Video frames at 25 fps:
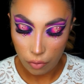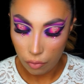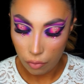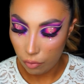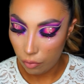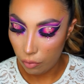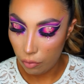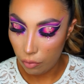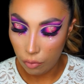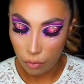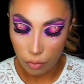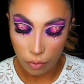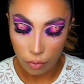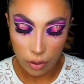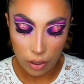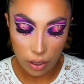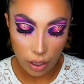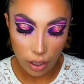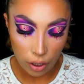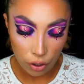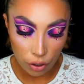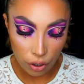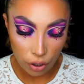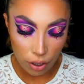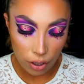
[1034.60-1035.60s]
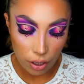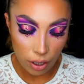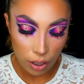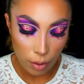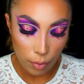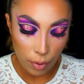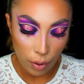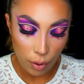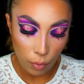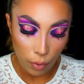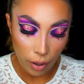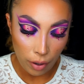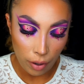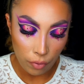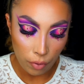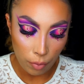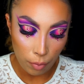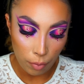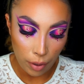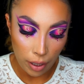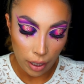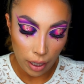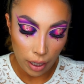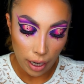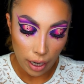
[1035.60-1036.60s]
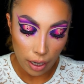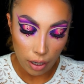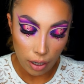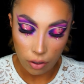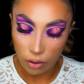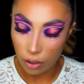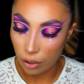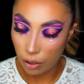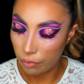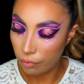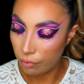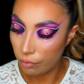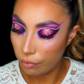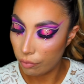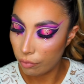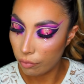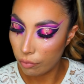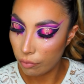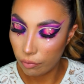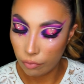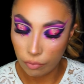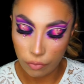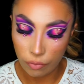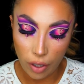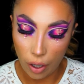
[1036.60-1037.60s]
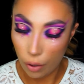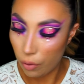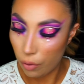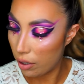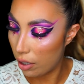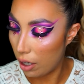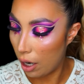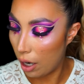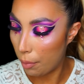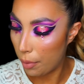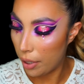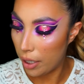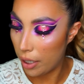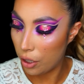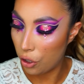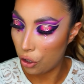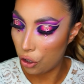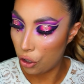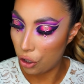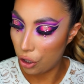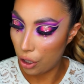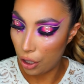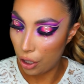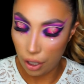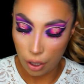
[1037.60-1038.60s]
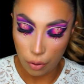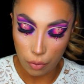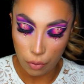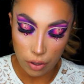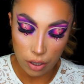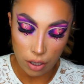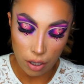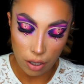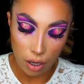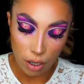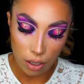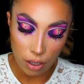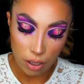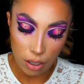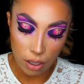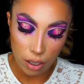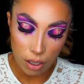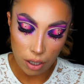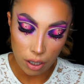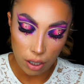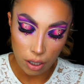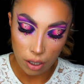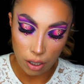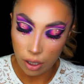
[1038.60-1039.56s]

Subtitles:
Oh, it's actually still a bit wet from my lap. Oh no. No, it's not, bitch. No, it's not.